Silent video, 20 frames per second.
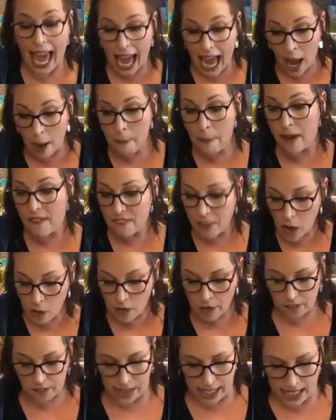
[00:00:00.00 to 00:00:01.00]
fits. And my
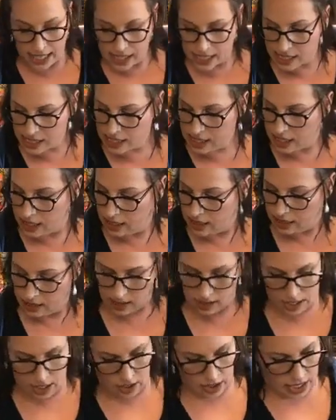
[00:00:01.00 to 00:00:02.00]
phone fits.
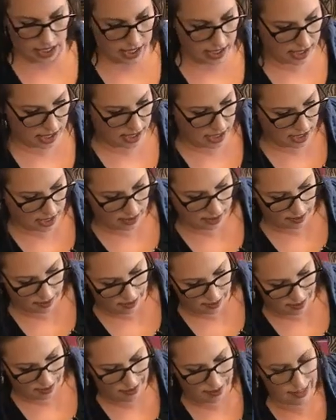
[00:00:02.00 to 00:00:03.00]
There it is.
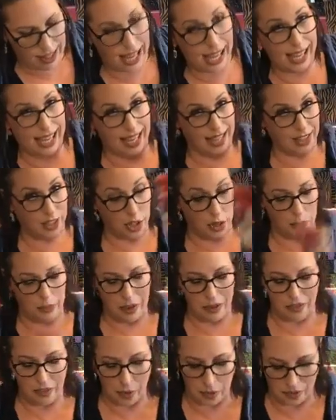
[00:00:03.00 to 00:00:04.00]
And
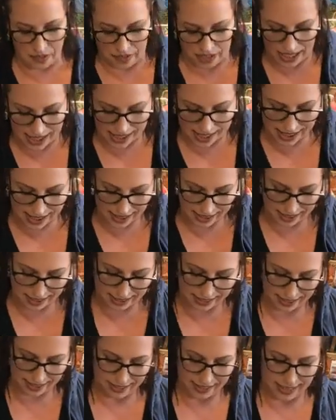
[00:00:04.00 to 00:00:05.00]
my phone fits.
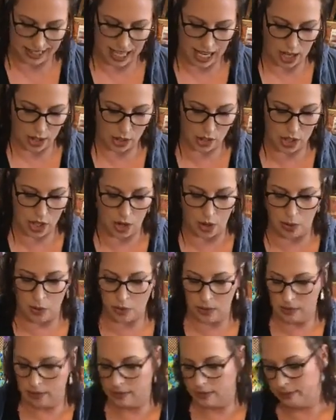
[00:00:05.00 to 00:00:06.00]

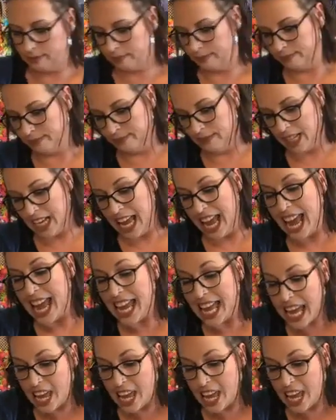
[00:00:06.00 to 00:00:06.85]
So even with all that